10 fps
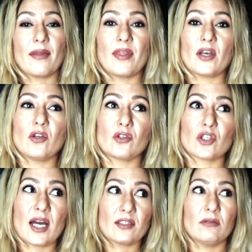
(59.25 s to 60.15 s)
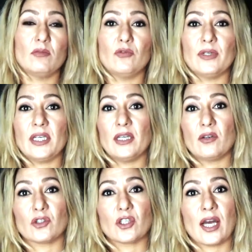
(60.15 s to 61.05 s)
that you're trying to move in
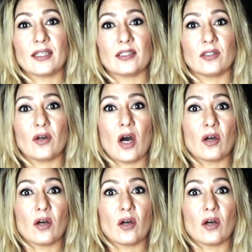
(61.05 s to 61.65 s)
or trying to uh,